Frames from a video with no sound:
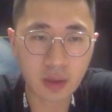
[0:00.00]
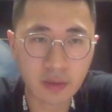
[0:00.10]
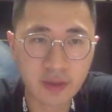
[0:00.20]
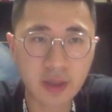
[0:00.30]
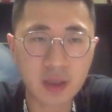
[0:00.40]

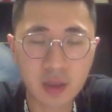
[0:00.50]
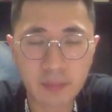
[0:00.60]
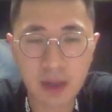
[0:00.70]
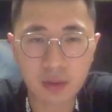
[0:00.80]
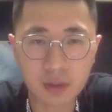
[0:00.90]
thinking
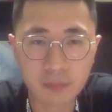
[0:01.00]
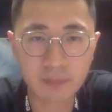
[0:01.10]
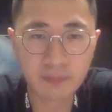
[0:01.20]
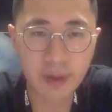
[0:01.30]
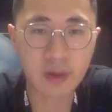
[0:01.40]
about
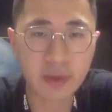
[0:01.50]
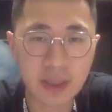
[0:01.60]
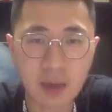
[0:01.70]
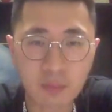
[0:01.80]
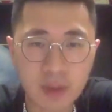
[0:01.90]

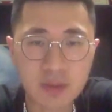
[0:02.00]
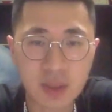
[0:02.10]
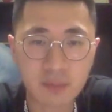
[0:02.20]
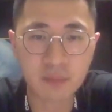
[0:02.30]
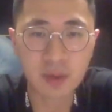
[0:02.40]
pairing up with
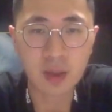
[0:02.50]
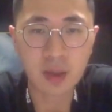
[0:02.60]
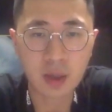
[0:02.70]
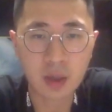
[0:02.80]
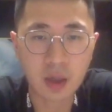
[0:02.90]
some
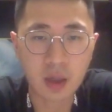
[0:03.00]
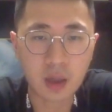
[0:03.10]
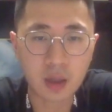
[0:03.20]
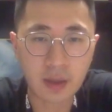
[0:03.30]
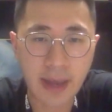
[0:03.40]

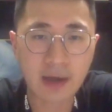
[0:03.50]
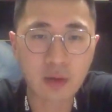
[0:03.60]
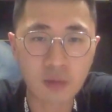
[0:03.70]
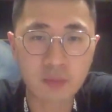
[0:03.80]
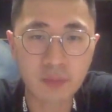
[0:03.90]

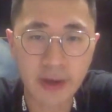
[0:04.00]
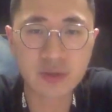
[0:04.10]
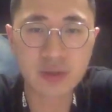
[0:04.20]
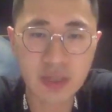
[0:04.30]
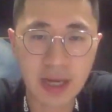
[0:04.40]
at-home
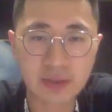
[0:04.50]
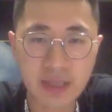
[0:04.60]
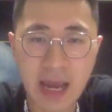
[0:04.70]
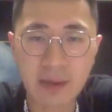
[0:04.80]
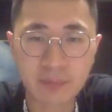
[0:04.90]
exercise
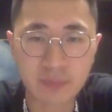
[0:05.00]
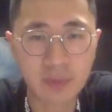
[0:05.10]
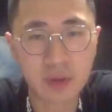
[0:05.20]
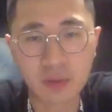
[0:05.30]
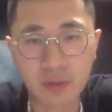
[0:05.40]
app
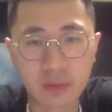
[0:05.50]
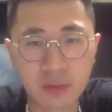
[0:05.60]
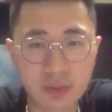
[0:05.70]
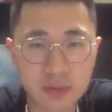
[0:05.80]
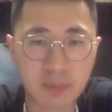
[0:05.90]

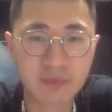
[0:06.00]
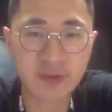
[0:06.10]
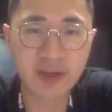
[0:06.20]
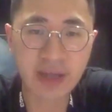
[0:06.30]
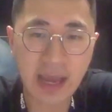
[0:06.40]
or some
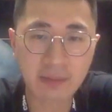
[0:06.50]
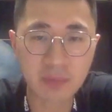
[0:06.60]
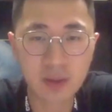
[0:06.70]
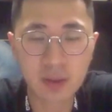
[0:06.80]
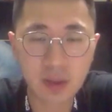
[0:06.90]
fitting
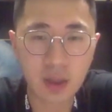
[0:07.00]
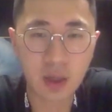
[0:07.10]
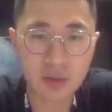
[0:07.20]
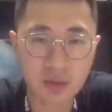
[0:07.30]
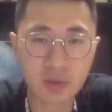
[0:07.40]
app,
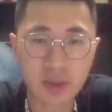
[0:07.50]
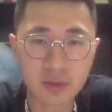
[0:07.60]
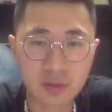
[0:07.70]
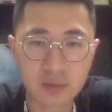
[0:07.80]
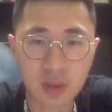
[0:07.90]
so you can
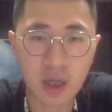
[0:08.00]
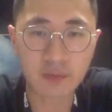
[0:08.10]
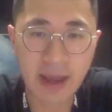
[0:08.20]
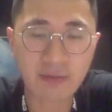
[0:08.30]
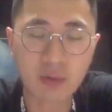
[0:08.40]
do a lot
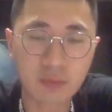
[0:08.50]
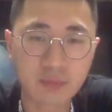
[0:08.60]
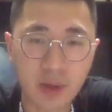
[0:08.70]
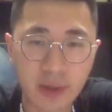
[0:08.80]
of at-home